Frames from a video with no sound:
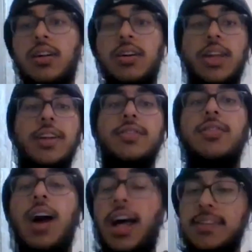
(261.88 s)
Okay,
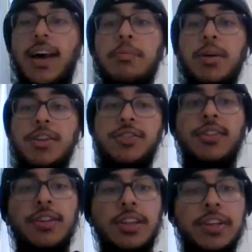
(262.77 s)
so as I
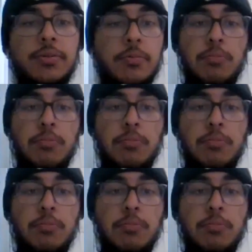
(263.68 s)
mentioned earlier,